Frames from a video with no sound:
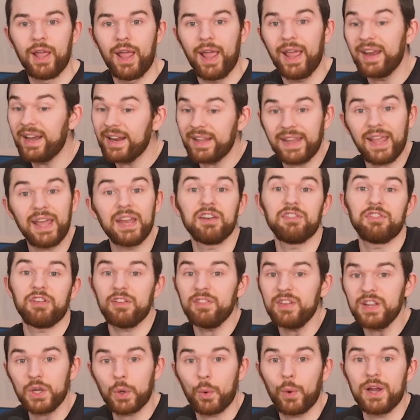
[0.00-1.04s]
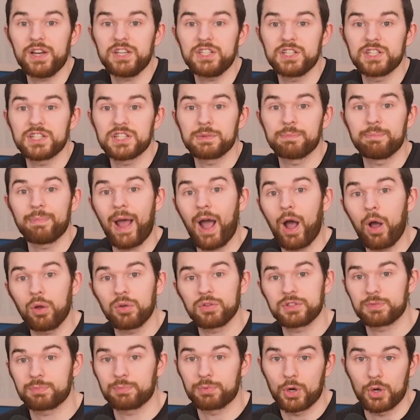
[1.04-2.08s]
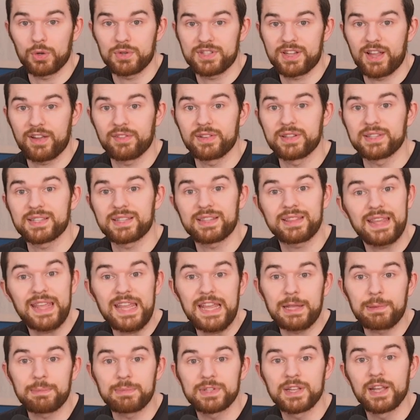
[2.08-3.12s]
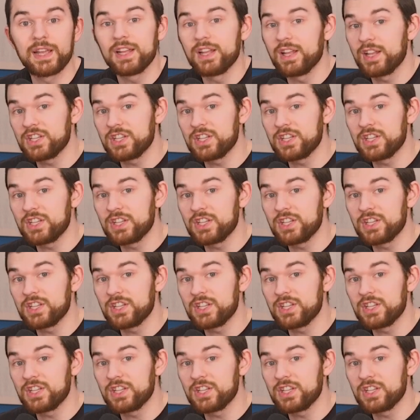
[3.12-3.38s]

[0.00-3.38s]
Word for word: And again, if you have any questions about Pro7's themes,